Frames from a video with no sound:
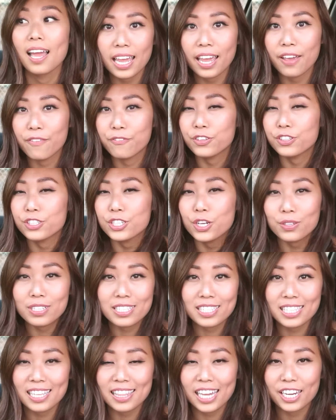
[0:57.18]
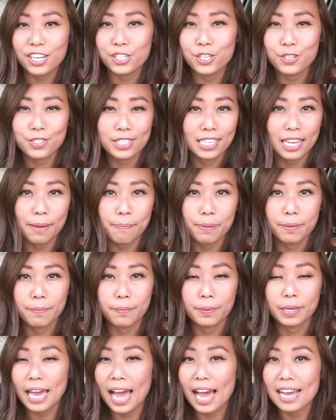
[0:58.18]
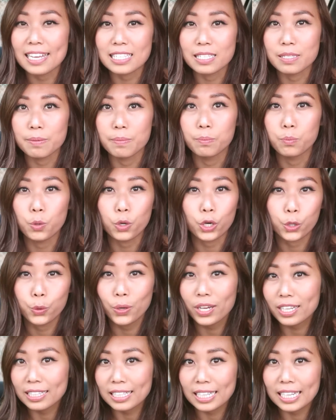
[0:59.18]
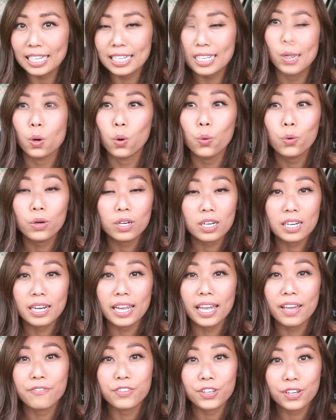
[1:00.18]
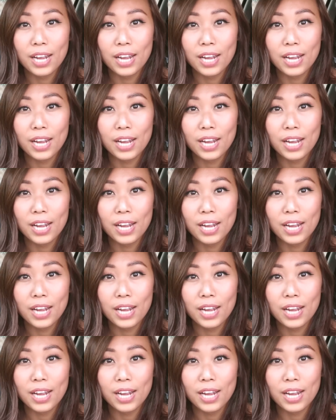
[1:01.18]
If you're noticing that you're using up gas more quickly, or if you're